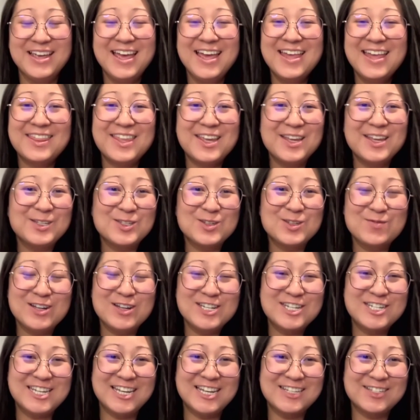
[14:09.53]
Thanks so
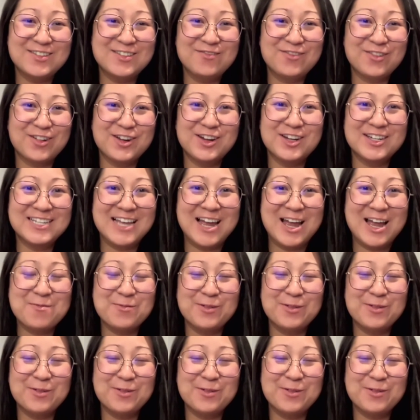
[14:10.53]
much, Jason, for your time.